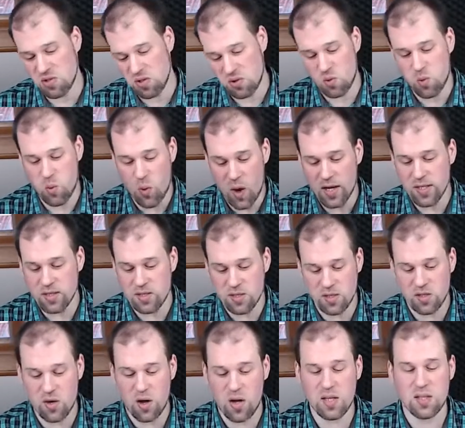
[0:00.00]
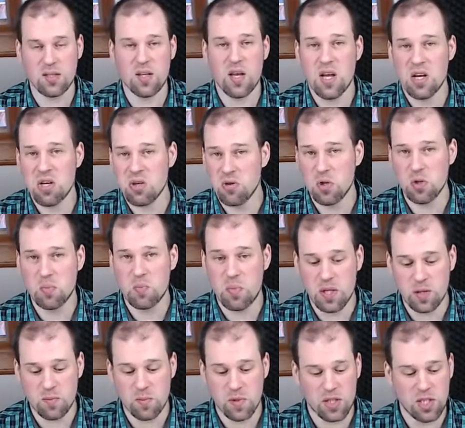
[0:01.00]
quite solid, good
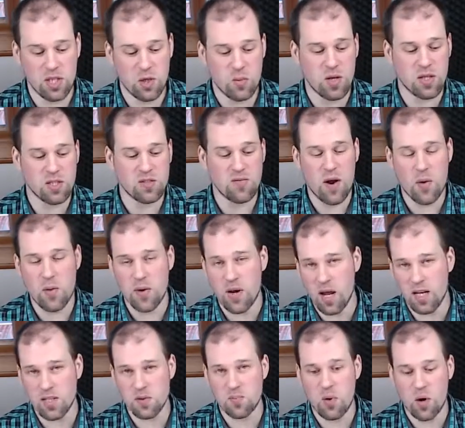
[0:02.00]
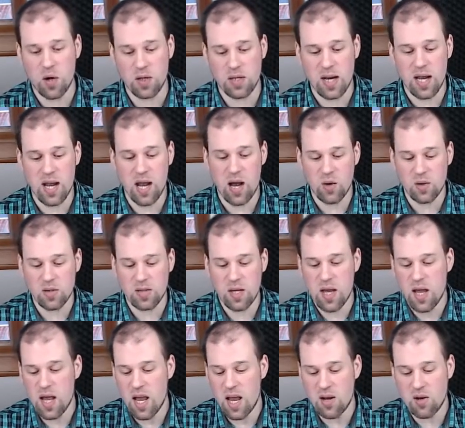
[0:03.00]
build materials, very nice port layout
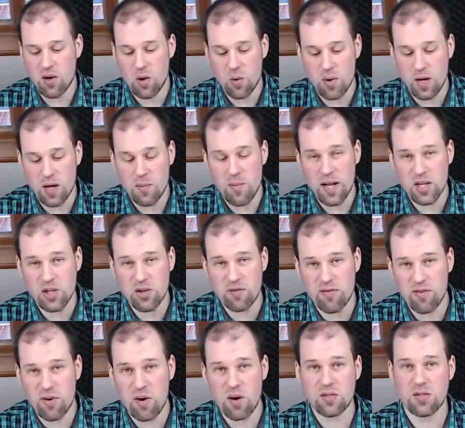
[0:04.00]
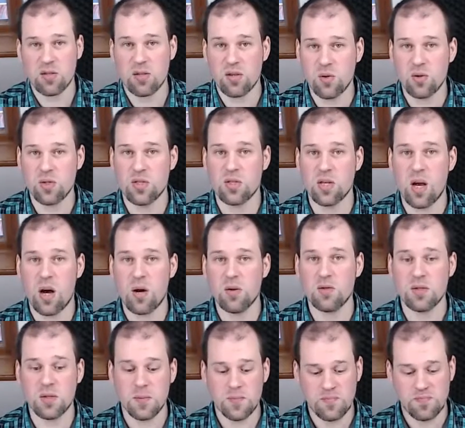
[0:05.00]
and no real major flaws, a good
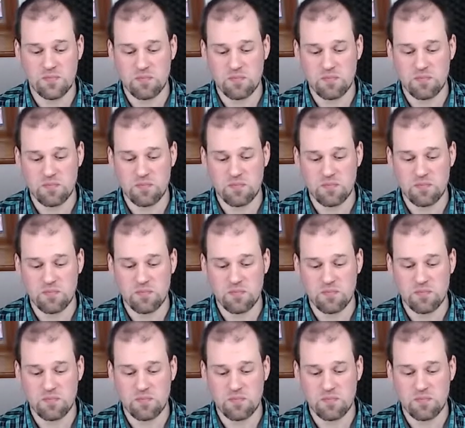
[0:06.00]
sound.